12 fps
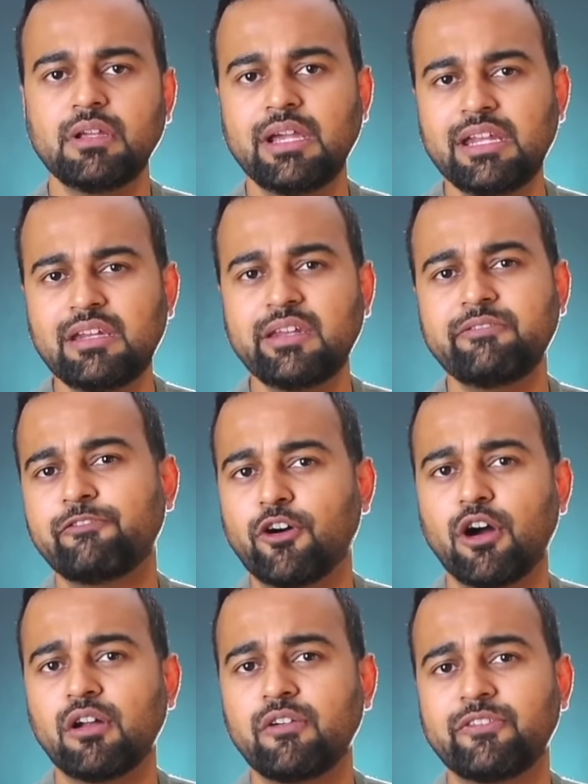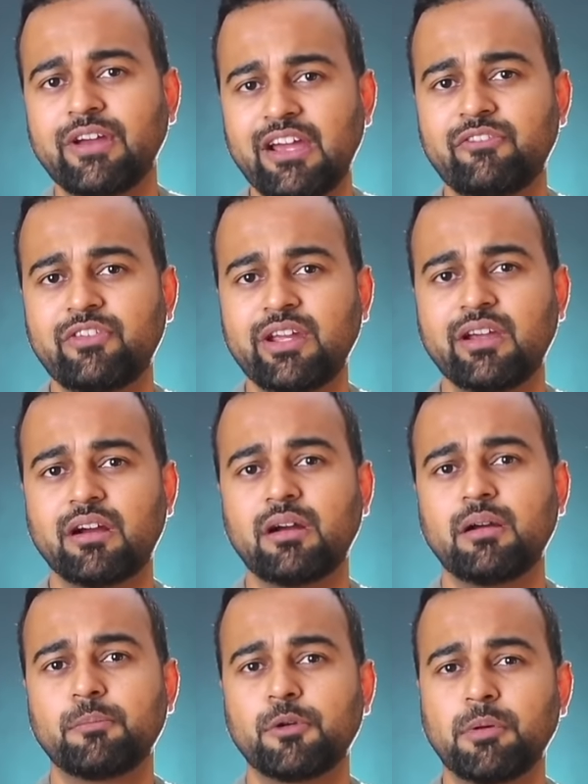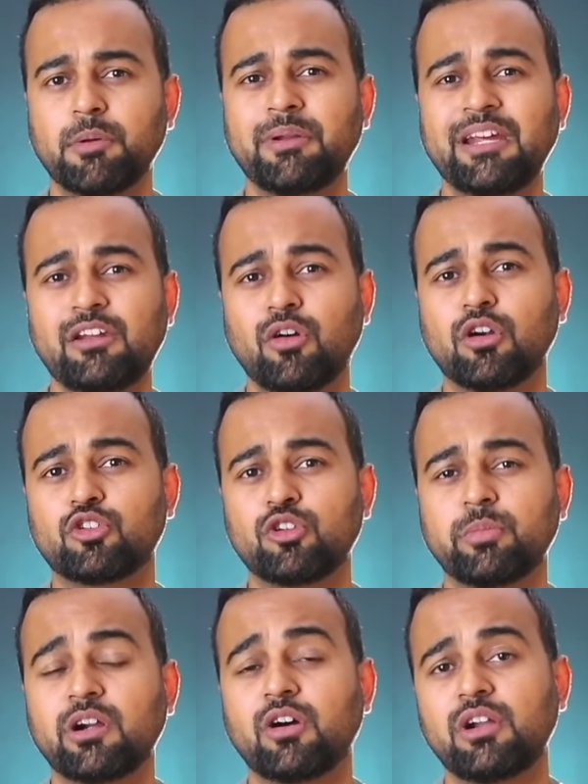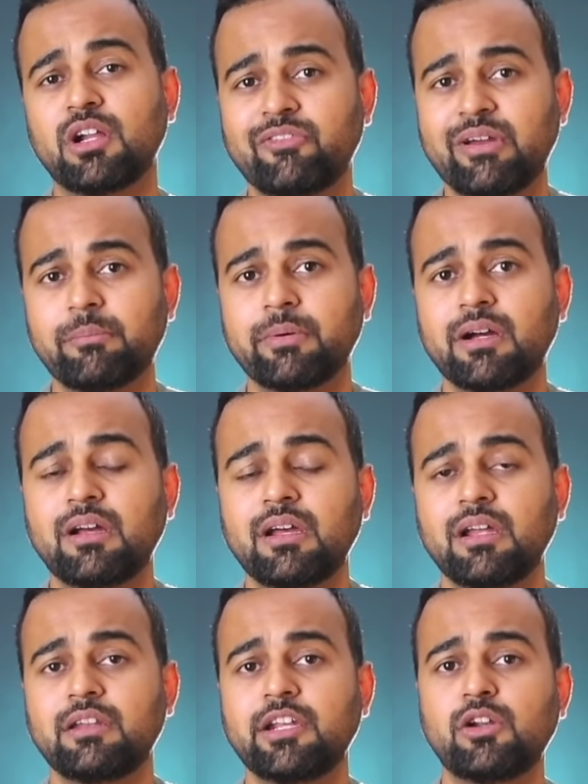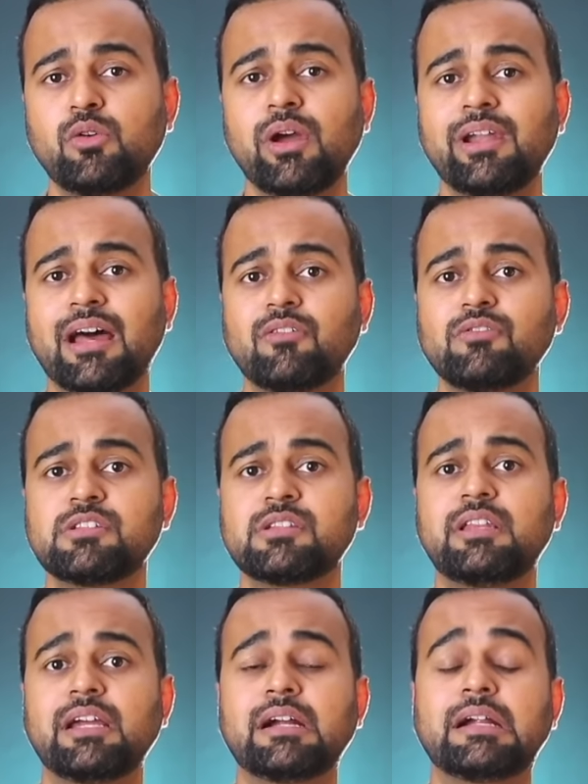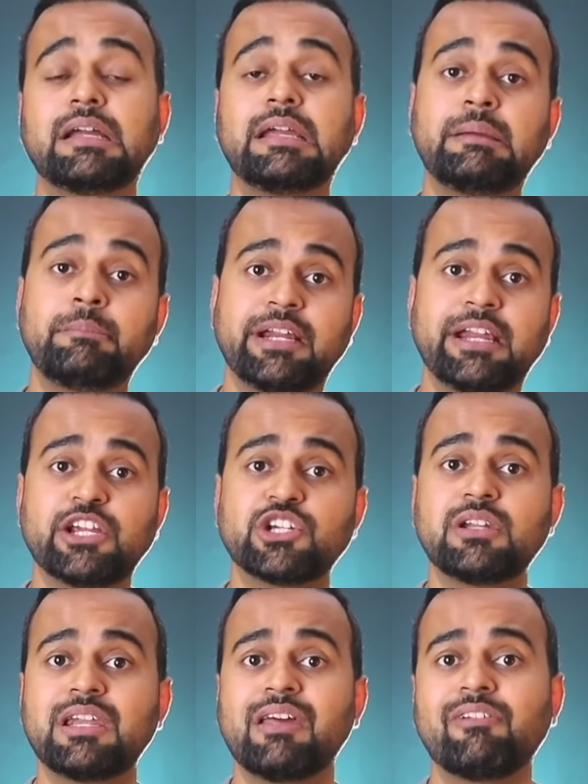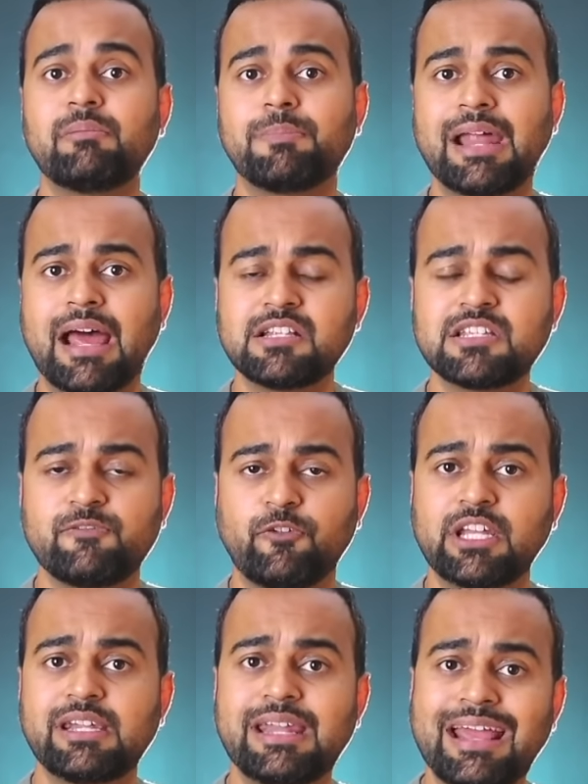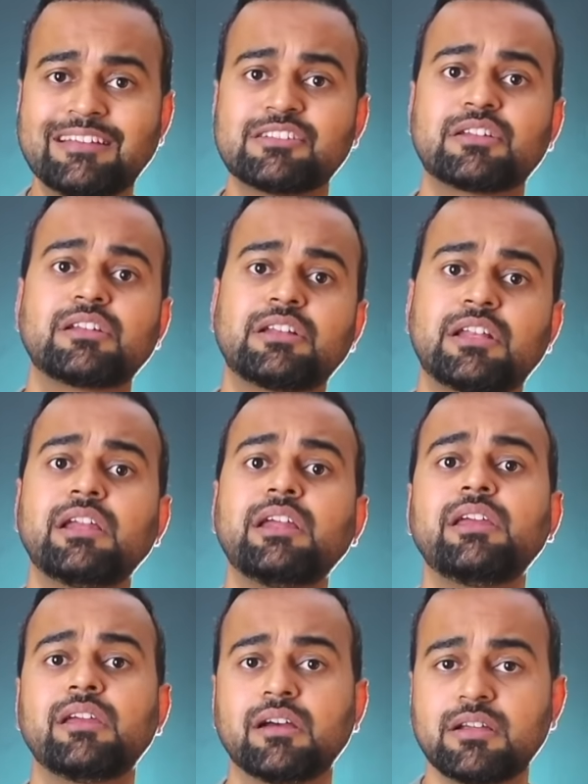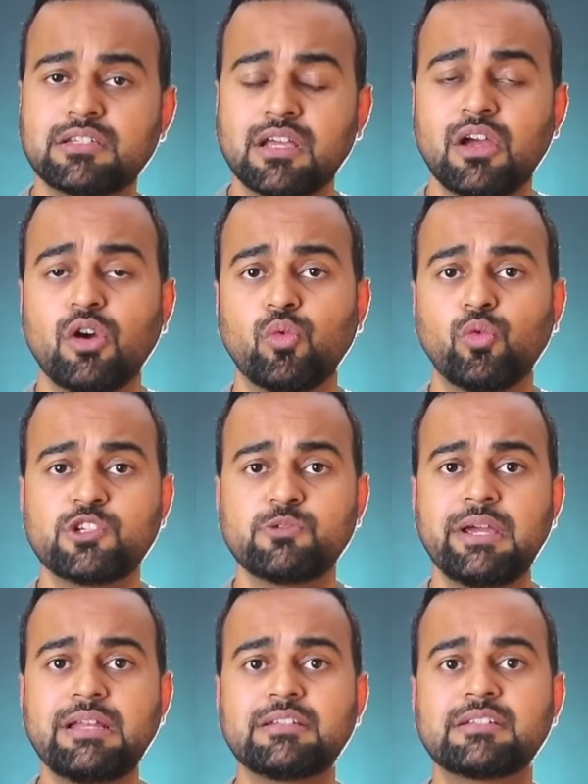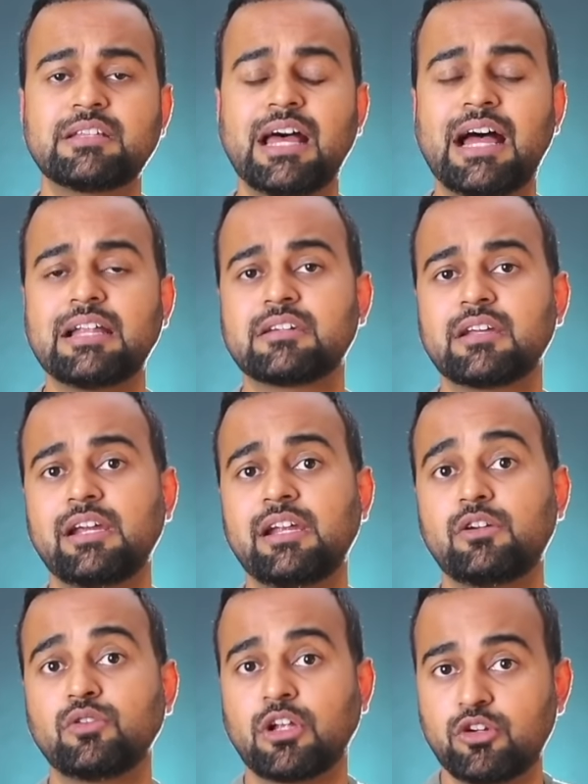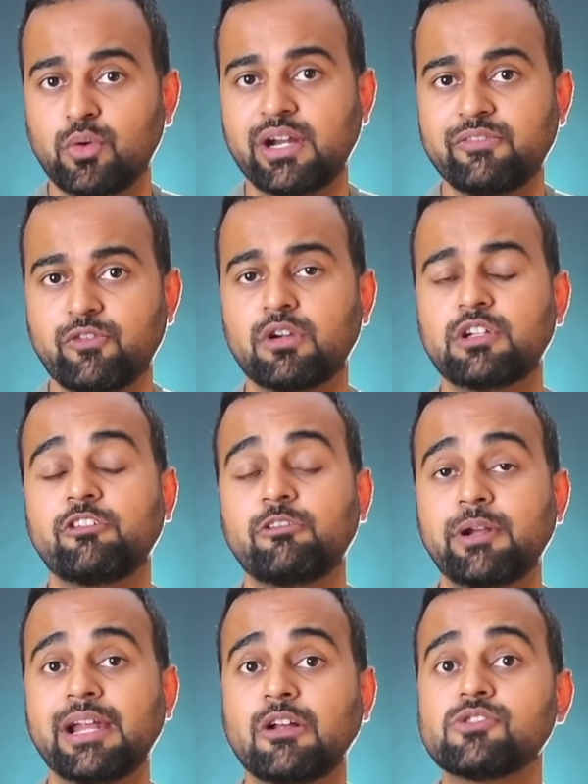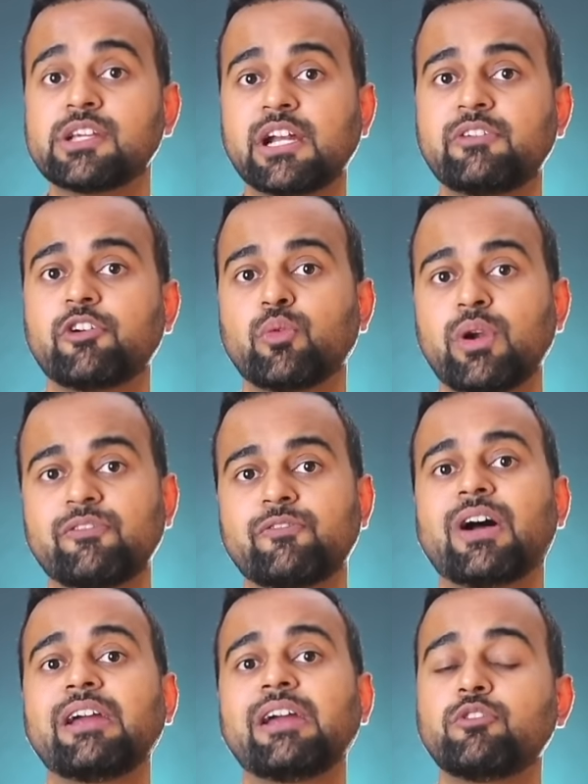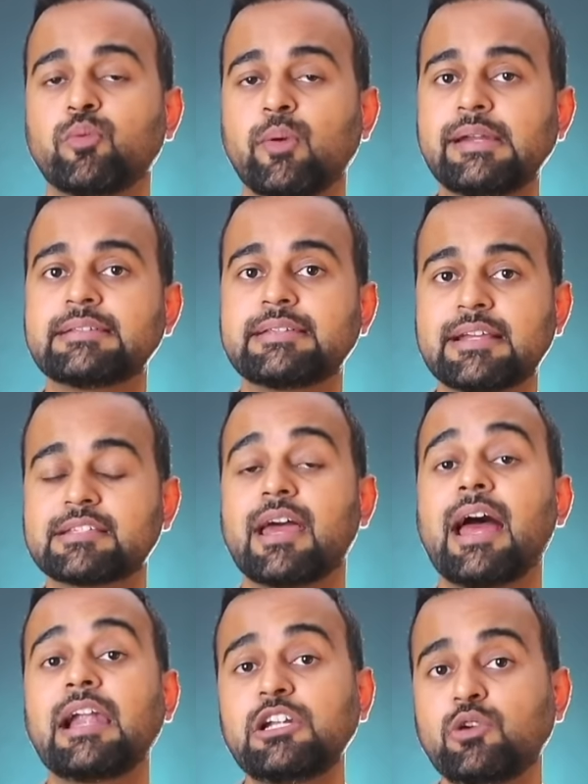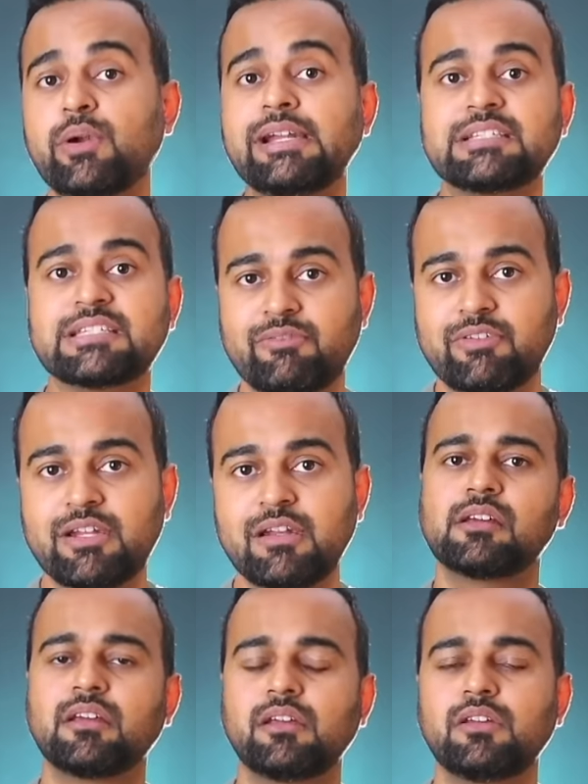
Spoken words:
In the fall of every year, probably in October or November, they do announce their immigration level plans for the next 3 years, which means that in 2024, they'll be announcing it for 25, 26 and 27.